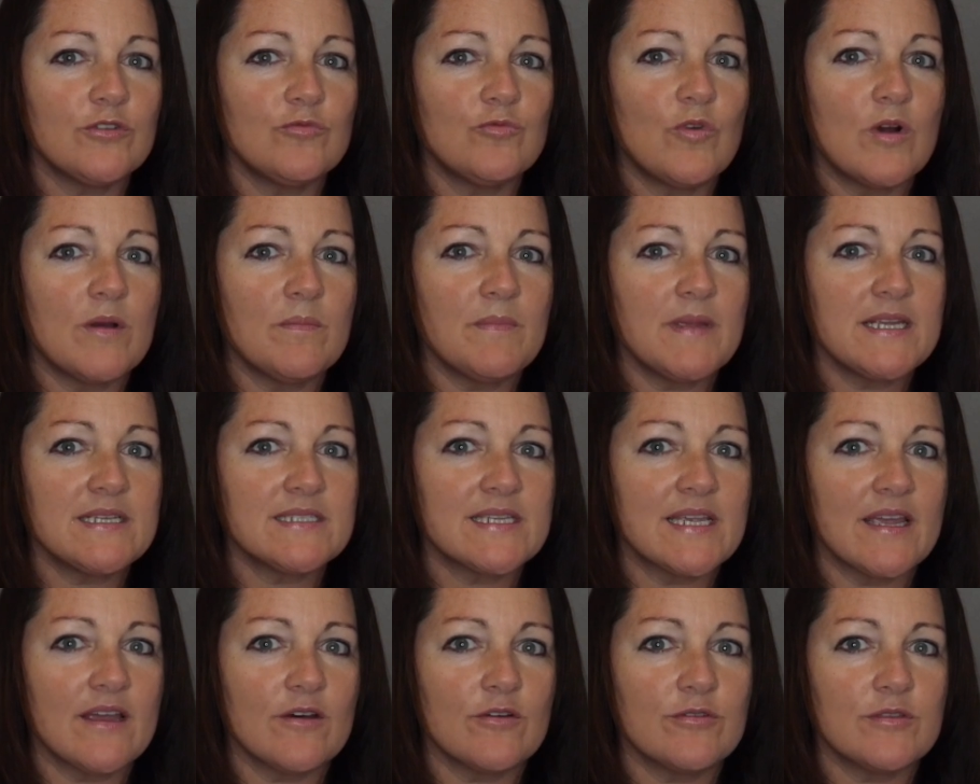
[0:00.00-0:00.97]
what makes
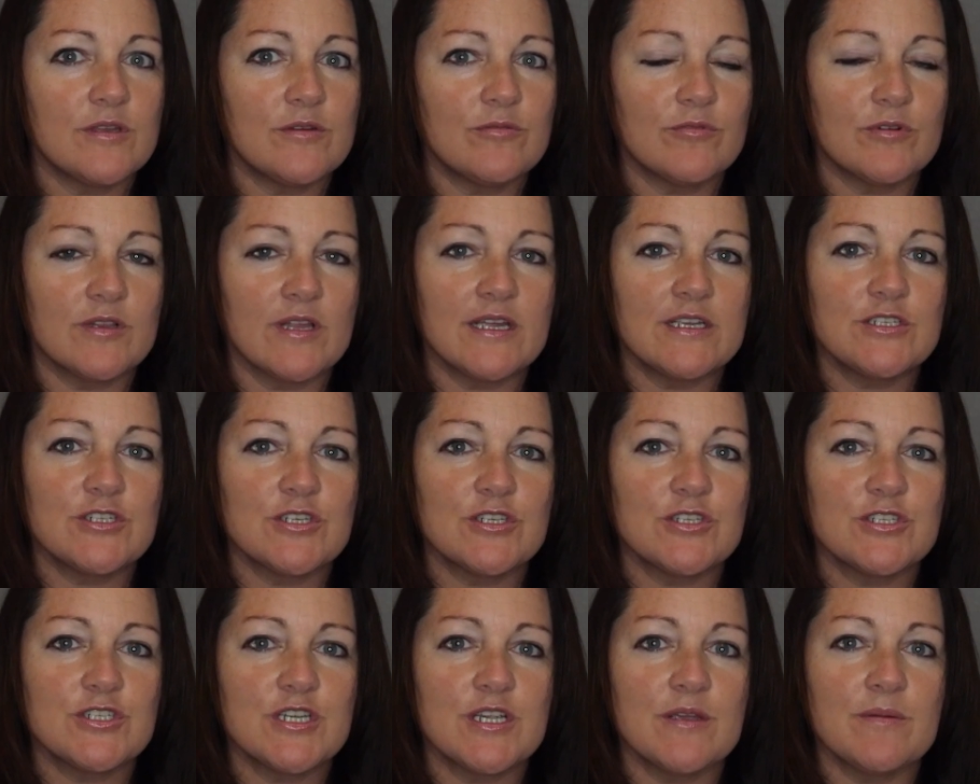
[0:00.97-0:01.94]
a healthy
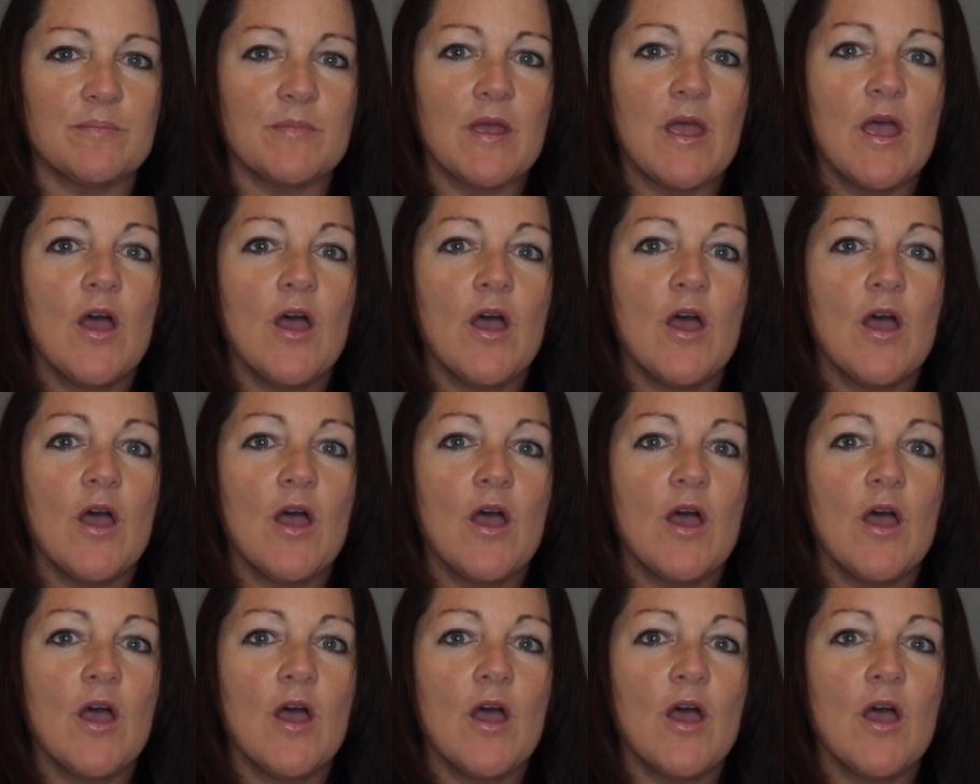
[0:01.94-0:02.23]
relationship?